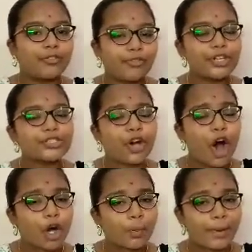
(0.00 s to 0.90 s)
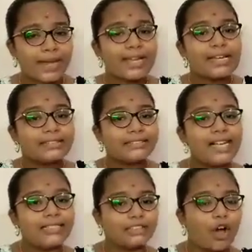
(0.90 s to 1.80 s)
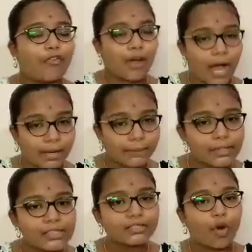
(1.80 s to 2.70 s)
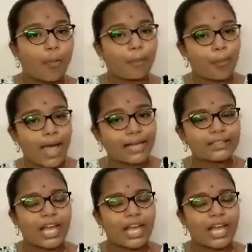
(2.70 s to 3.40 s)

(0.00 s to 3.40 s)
which occupy cells of animals or plants.